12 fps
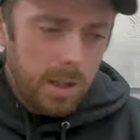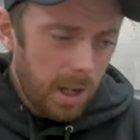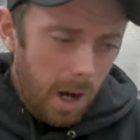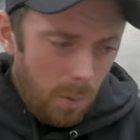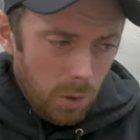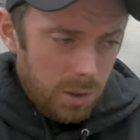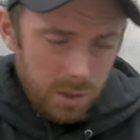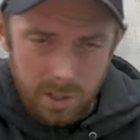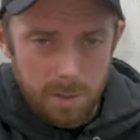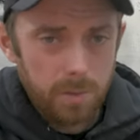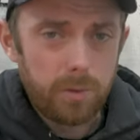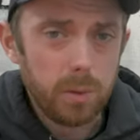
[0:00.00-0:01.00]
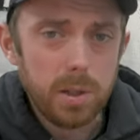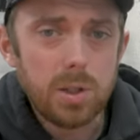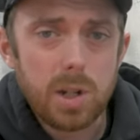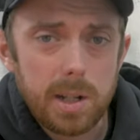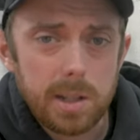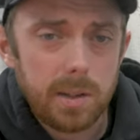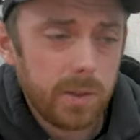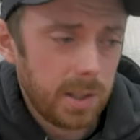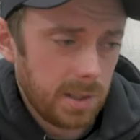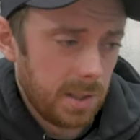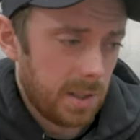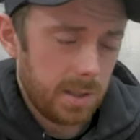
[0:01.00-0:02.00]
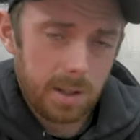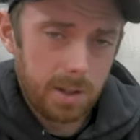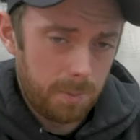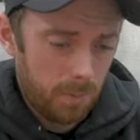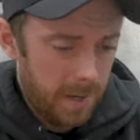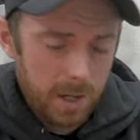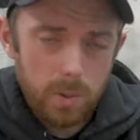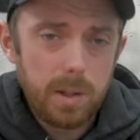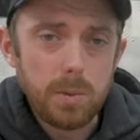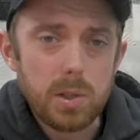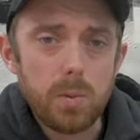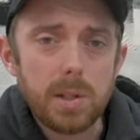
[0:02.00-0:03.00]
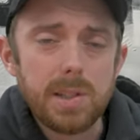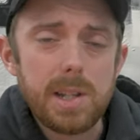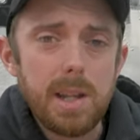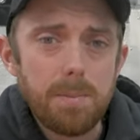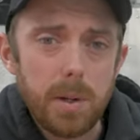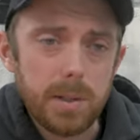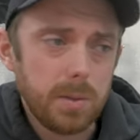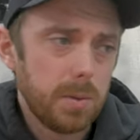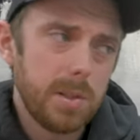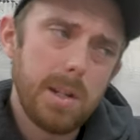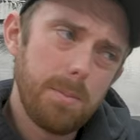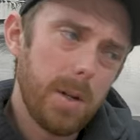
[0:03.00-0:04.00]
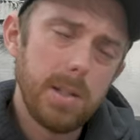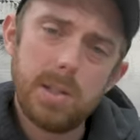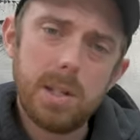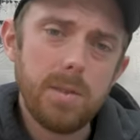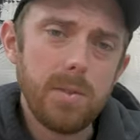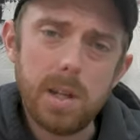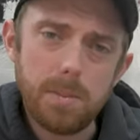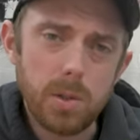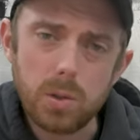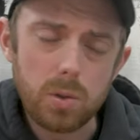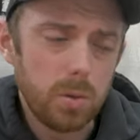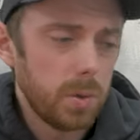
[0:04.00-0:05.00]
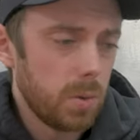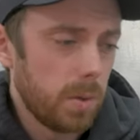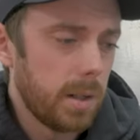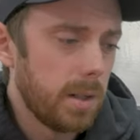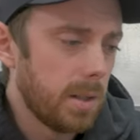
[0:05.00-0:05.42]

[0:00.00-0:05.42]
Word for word: Like, I watched this guy before this channel even existed, like back when he was doing Snake Bites or Snake Bites T V, I'm not sure which one it